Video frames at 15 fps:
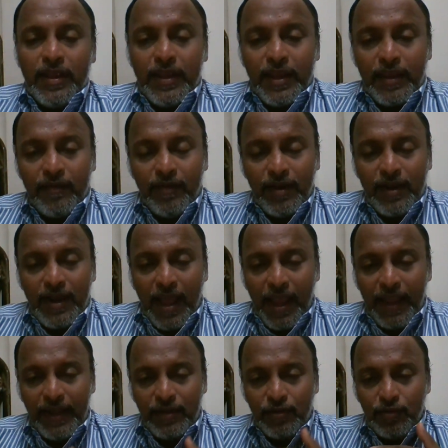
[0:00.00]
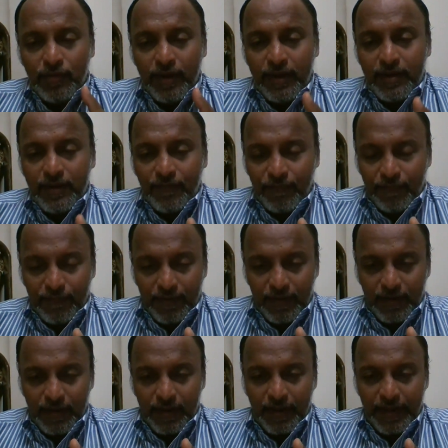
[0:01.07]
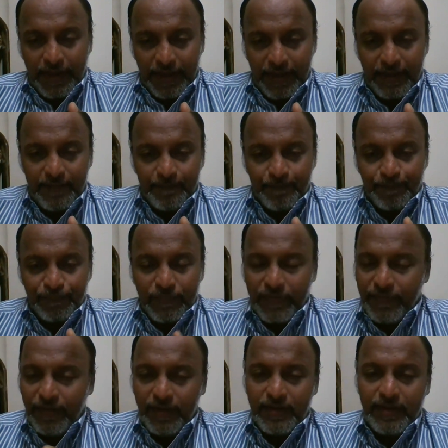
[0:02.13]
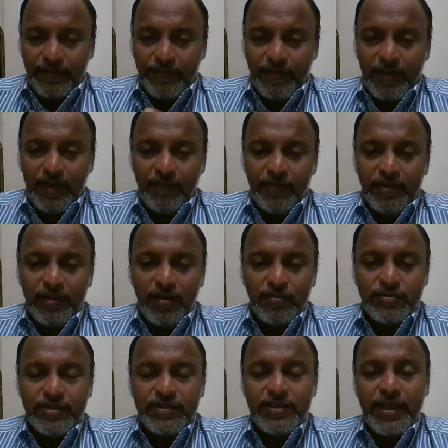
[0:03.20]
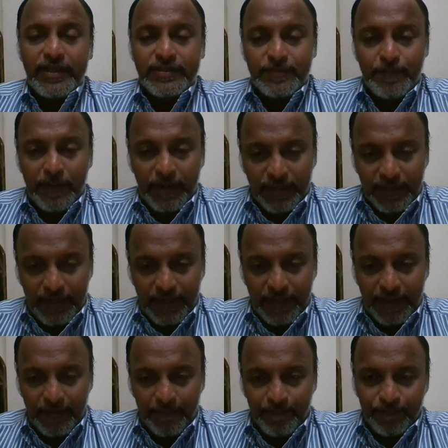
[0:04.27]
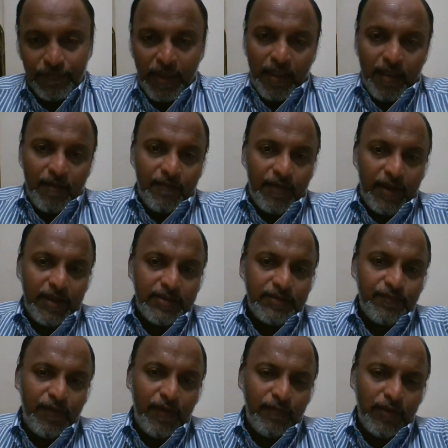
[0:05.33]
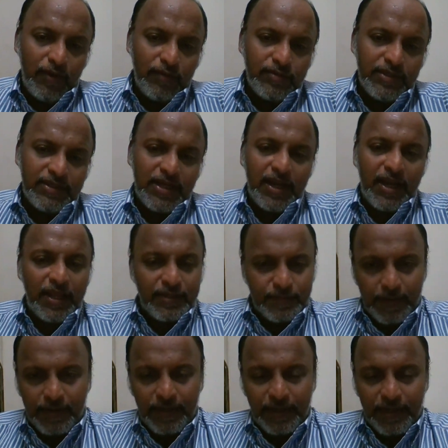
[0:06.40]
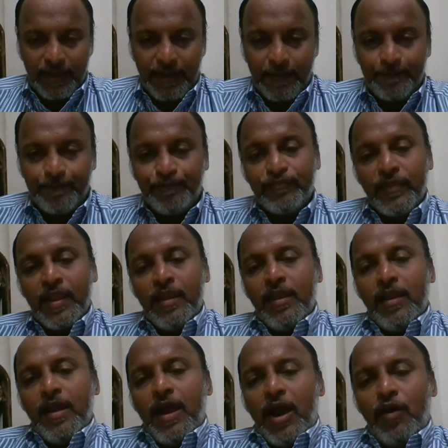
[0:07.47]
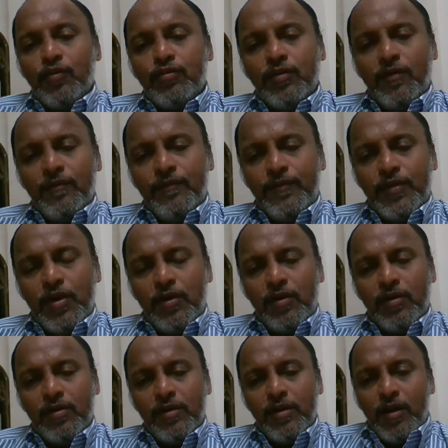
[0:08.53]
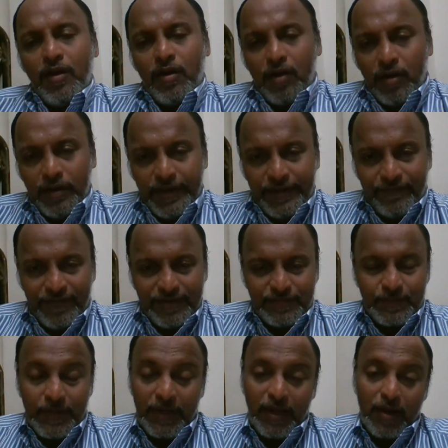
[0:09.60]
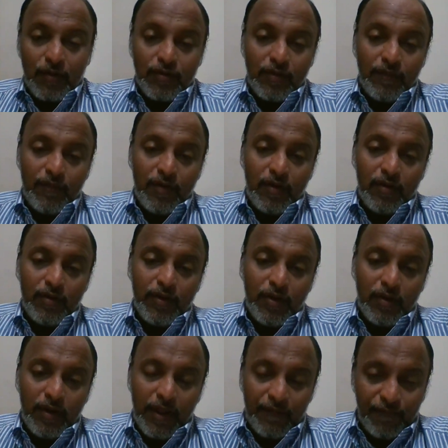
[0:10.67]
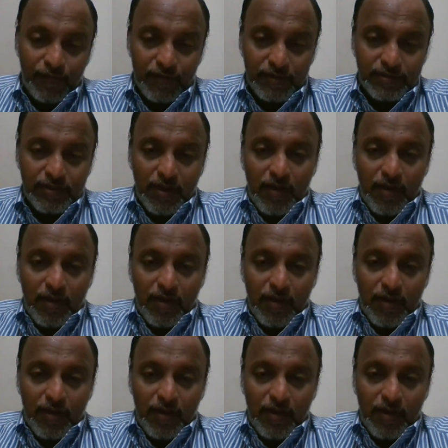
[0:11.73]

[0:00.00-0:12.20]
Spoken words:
he will like to get a gain. See, this 11th house is expected gain, whereas 5th house is unexpected gain. Out of your all investment, out of all your efforts,